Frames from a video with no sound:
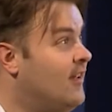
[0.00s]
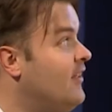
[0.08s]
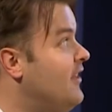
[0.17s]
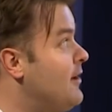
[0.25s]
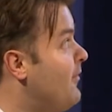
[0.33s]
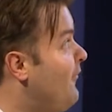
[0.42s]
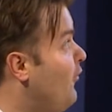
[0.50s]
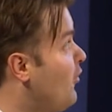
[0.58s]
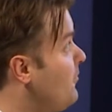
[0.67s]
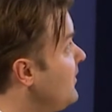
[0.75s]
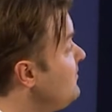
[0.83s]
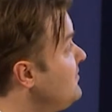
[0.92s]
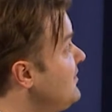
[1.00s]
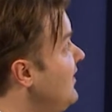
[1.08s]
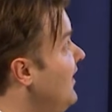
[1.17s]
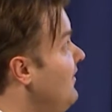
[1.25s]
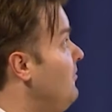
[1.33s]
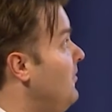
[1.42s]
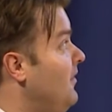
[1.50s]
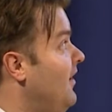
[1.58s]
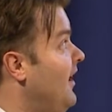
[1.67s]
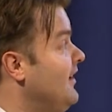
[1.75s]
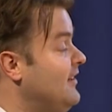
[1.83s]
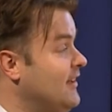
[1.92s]
their performance.
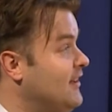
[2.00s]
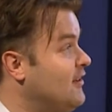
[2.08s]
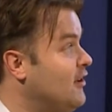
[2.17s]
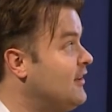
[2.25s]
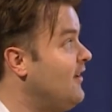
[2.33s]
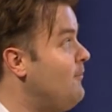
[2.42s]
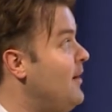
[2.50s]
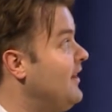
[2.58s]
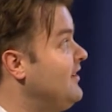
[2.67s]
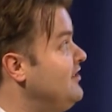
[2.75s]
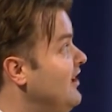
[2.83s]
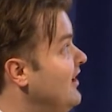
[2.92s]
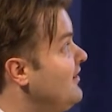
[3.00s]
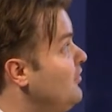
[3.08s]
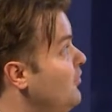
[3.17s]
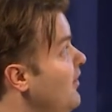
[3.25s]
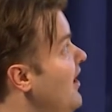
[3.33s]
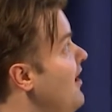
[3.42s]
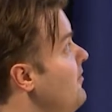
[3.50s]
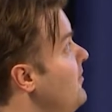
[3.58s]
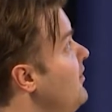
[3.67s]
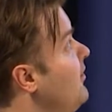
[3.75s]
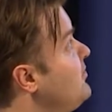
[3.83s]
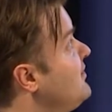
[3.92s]
I think they're not pathogenic to
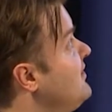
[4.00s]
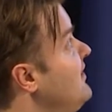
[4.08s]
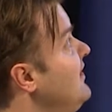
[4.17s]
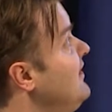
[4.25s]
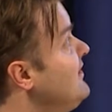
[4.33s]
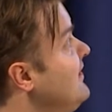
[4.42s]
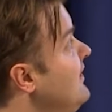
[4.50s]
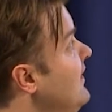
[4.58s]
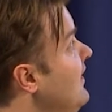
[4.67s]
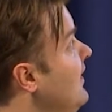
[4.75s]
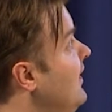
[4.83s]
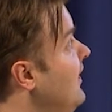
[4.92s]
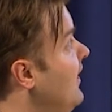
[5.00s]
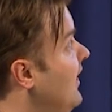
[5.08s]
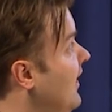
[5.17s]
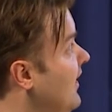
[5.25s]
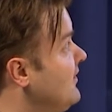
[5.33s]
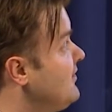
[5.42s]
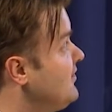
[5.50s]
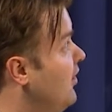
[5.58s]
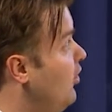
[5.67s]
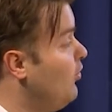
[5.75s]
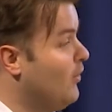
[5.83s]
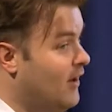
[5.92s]
Arabidopsis, at least.
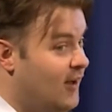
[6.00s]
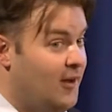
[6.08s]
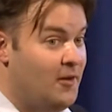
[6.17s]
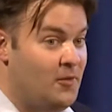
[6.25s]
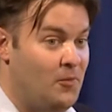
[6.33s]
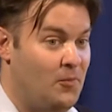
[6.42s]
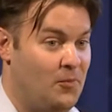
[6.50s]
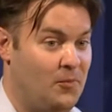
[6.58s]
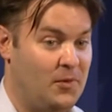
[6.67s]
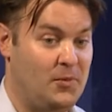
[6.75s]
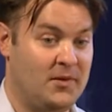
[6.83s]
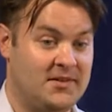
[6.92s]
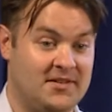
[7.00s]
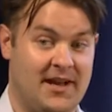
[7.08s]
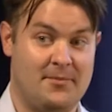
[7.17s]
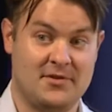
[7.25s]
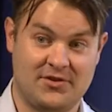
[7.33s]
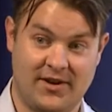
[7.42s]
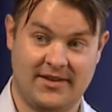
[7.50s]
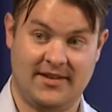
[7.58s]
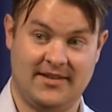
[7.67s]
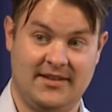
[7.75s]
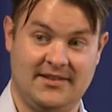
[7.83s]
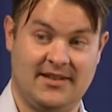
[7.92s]
So we want to demonstrate
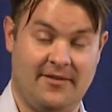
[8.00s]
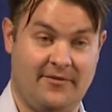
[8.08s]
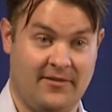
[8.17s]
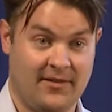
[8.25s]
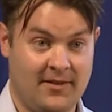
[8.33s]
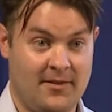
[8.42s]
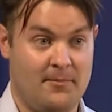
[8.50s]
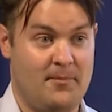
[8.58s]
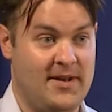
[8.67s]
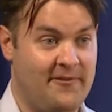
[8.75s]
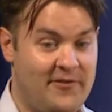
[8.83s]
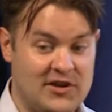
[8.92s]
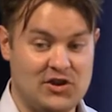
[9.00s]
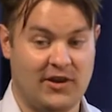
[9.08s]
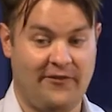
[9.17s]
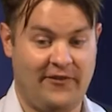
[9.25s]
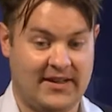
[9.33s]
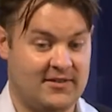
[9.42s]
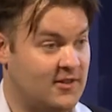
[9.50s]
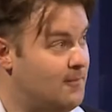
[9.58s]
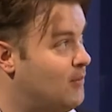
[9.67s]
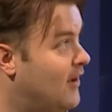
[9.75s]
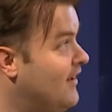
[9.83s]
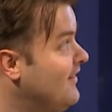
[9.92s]
that these have beneficial effect to the
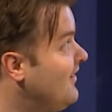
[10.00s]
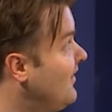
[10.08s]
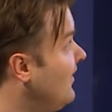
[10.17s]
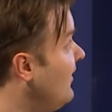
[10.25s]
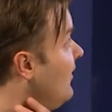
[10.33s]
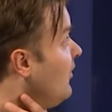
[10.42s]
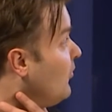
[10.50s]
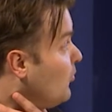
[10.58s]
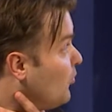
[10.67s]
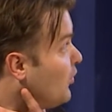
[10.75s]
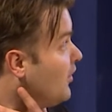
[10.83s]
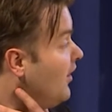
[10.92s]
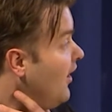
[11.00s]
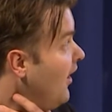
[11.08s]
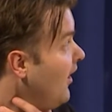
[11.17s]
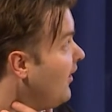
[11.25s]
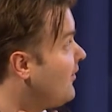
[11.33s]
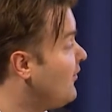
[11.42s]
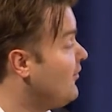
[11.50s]
plants. We're